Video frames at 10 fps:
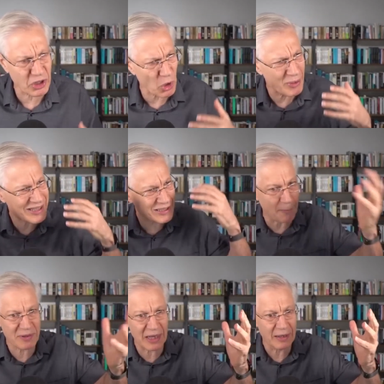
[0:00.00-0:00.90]
There's always
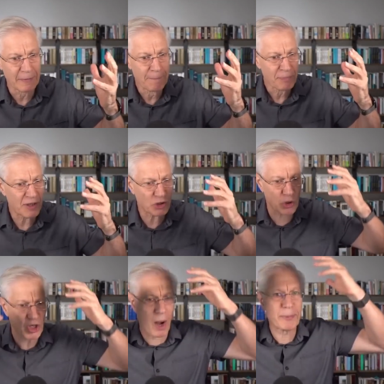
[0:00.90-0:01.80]
something that you
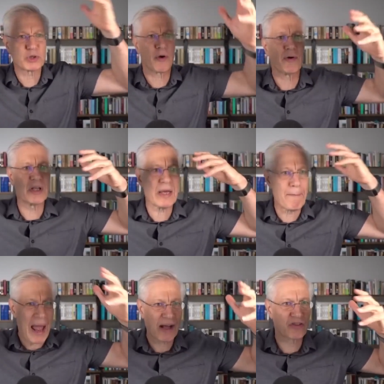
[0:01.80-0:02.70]
can arbitrarily
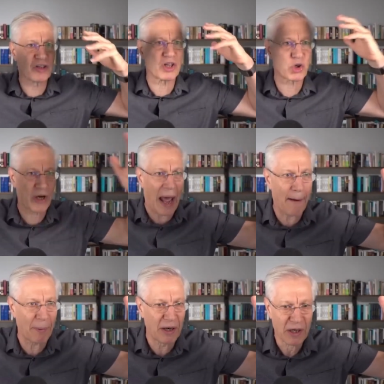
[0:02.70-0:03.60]
imagine that could
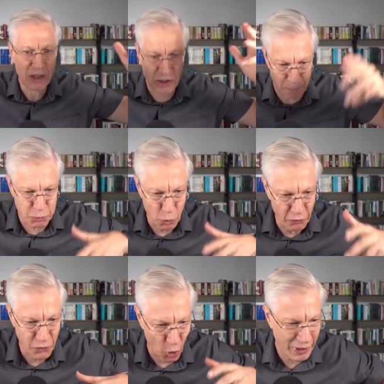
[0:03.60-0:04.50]
happen to
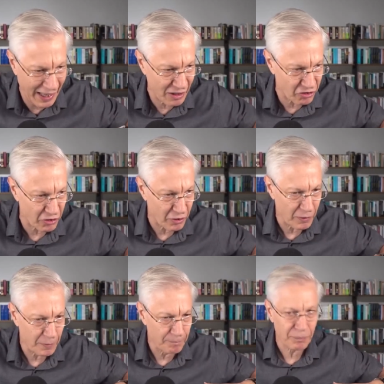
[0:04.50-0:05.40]
prove your case.
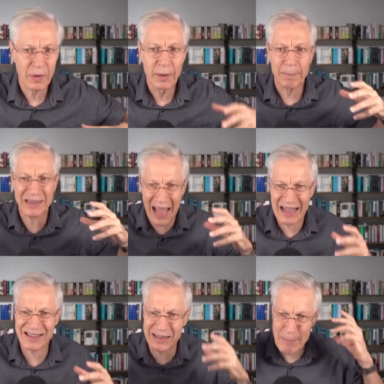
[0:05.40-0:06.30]
But
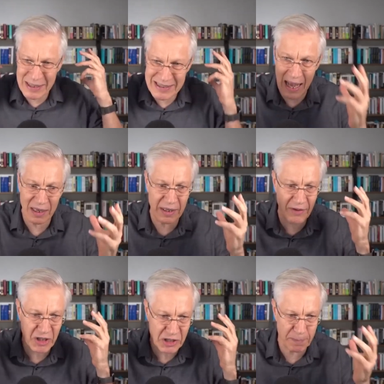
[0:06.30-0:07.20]
that's the mentality
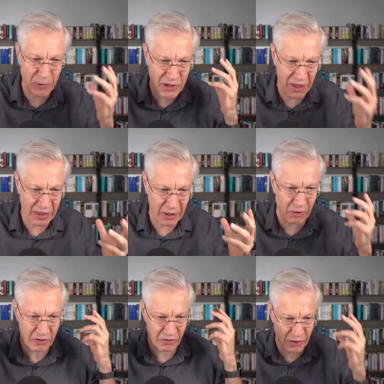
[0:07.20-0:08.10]
of a conspiracy
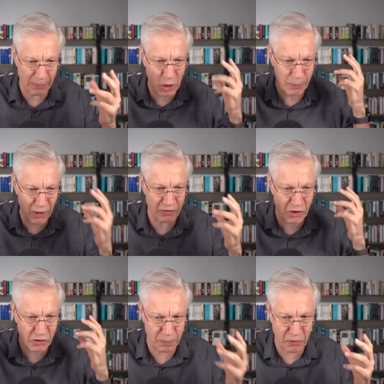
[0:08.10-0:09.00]
theorist, of somebody who believes
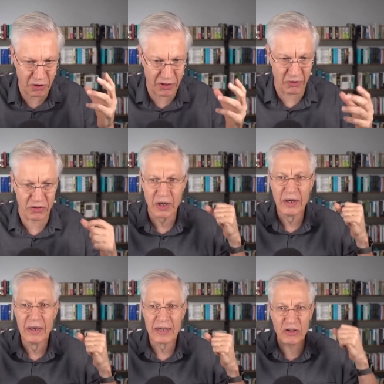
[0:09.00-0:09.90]
in conspiracy theories.
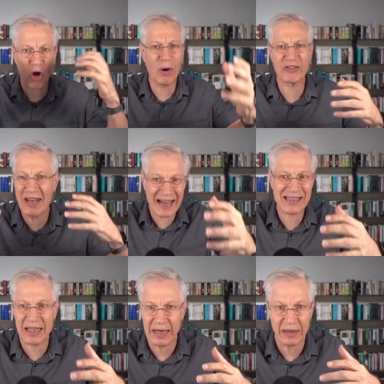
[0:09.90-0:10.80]
There's always the next
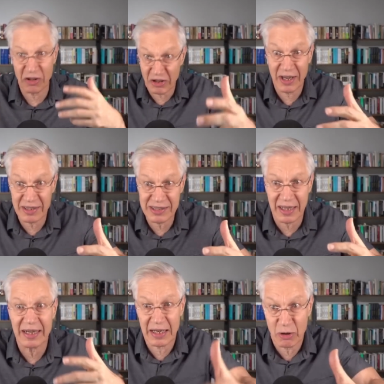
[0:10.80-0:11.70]
study. There's another
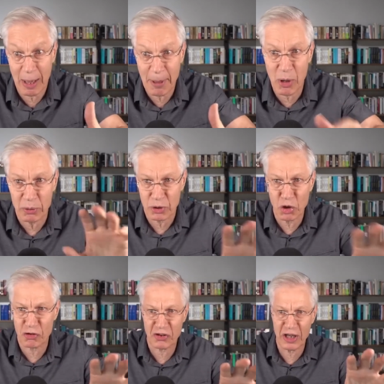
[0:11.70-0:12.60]
study. It'll come out.
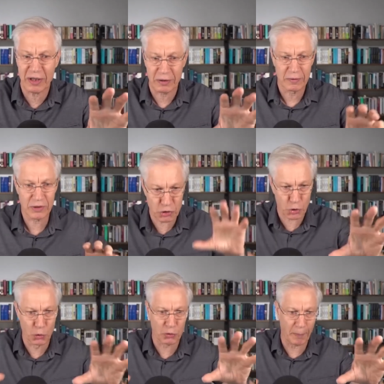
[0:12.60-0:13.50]
You'll see. The
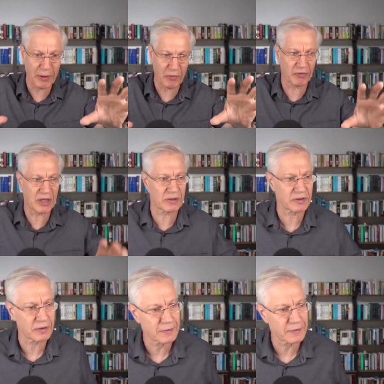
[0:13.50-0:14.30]
truth will be revealed.